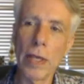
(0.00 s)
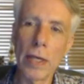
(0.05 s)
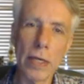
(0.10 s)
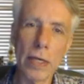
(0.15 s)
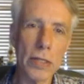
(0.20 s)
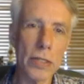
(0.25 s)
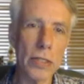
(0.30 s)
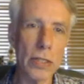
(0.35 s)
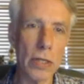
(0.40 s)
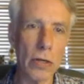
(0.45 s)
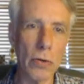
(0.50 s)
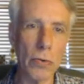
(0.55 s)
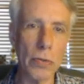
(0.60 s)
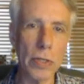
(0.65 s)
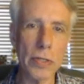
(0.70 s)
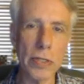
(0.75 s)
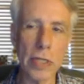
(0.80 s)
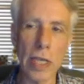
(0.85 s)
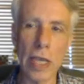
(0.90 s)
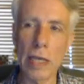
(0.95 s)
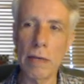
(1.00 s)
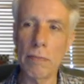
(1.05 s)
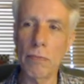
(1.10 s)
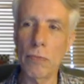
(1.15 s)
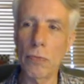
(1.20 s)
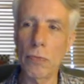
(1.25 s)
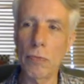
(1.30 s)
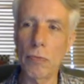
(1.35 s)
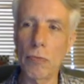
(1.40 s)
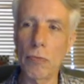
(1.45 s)
So this
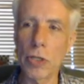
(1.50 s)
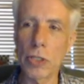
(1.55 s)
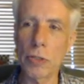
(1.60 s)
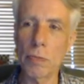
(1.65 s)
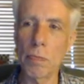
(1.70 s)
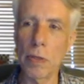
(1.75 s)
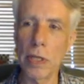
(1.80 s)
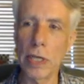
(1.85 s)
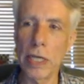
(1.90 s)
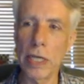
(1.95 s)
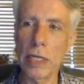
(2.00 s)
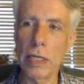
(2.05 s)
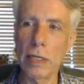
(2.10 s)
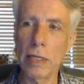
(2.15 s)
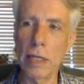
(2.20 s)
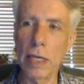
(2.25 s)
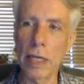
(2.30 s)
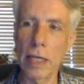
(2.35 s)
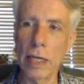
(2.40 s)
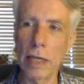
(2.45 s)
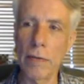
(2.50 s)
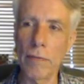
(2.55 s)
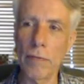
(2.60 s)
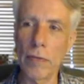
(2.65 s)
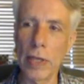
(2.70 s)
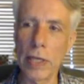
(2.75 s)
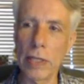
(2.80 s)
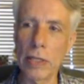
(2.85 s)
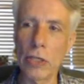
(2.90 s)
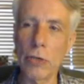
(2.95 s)
game was played uh, in the